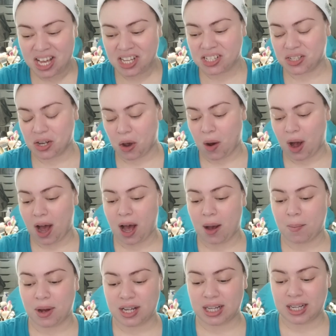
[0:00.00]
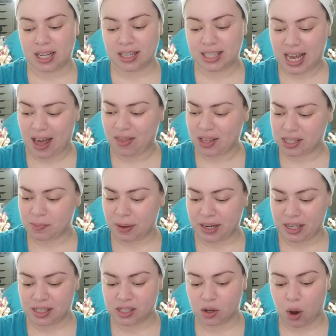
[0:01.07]
So yeah, that's about
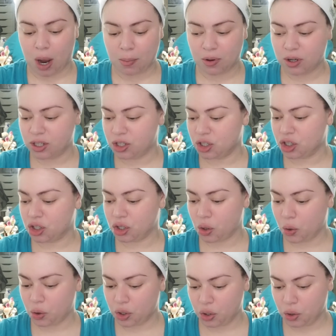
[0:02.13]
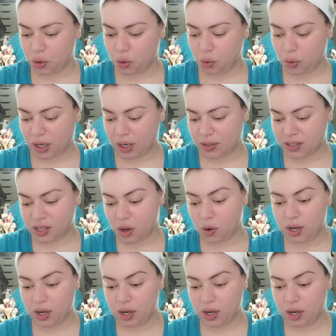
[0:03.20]
it. So I'm going to show you what else.